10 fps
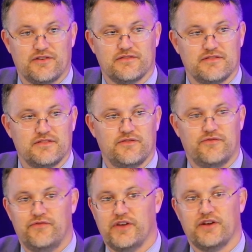or
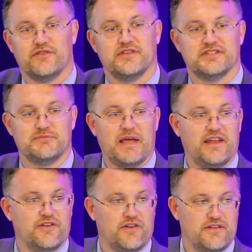figured to
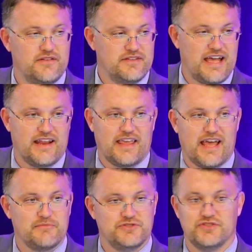spend on data
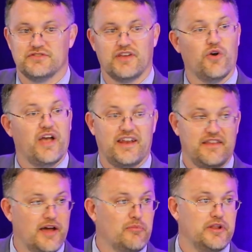gaps, just go ahead
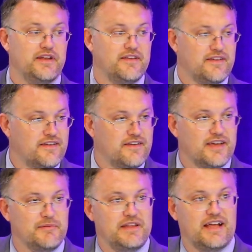and double it.
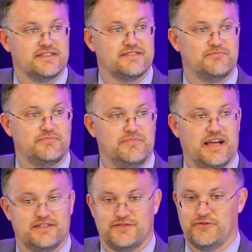I mean, that's
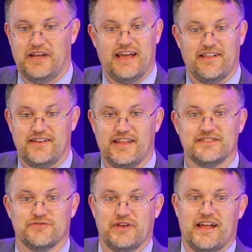the reality.
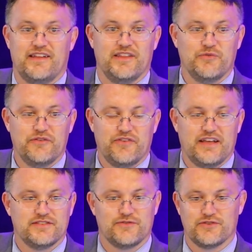That's the reality that we
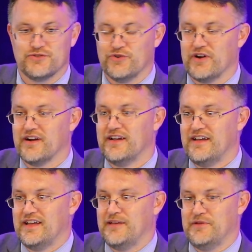face for sure.
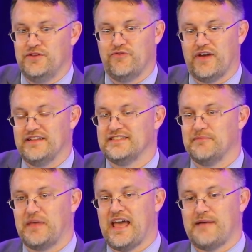I mean, you find
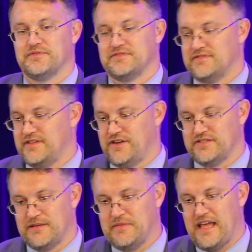some gaps,
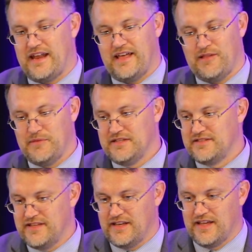some data
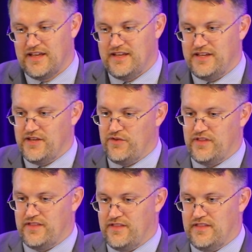elements that
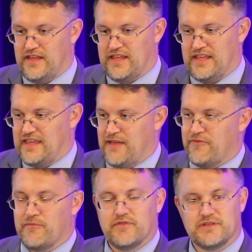they came
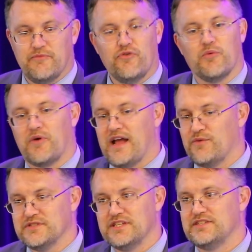from some former
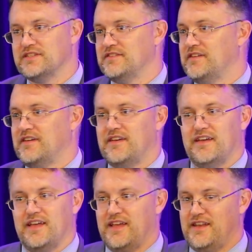acquisition,
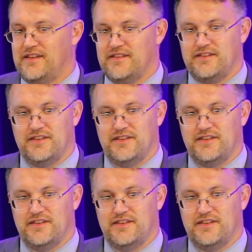and